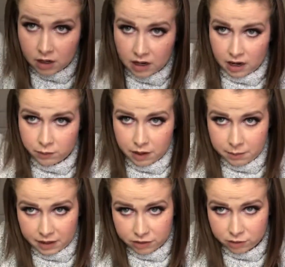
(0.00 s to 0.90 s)
Now wrap
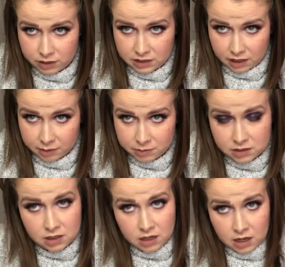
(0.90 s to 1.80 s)
mine 3
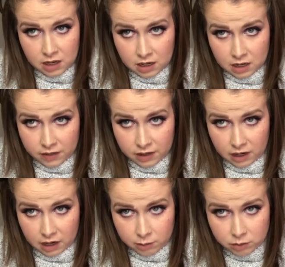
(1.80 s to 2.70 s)
times, and then
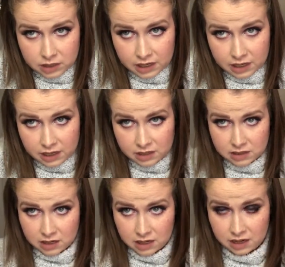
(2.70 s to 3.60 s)
I will take it
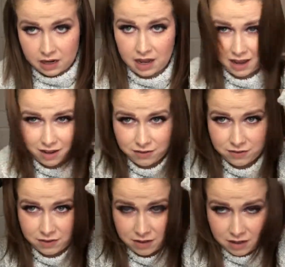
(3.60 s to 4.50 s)
in half
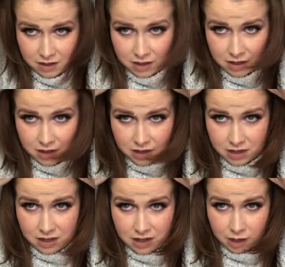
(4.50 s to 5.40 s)

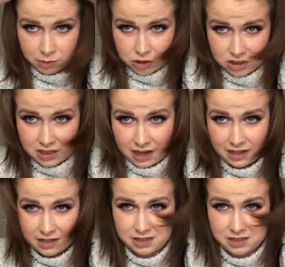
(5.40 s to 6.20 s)
and I will just tighten